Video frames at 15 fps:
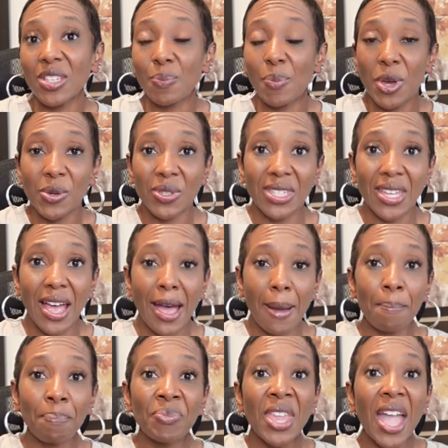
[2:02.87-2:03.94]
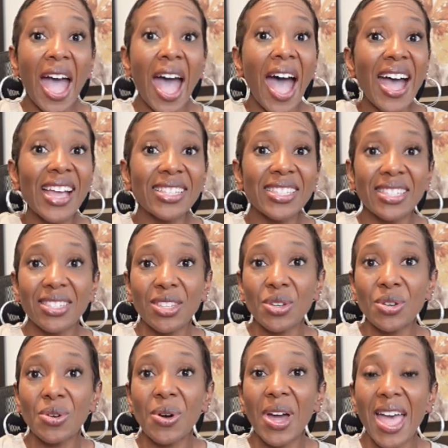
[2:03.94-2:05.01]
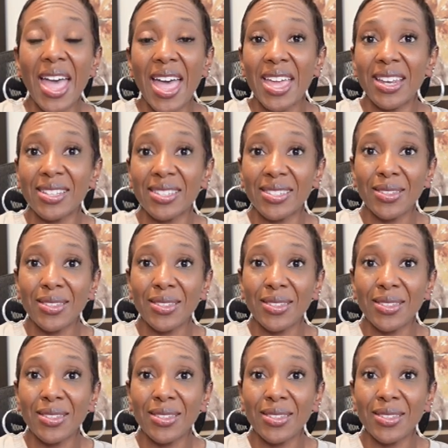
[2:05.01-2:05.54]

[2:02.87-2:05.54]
post-op, I still had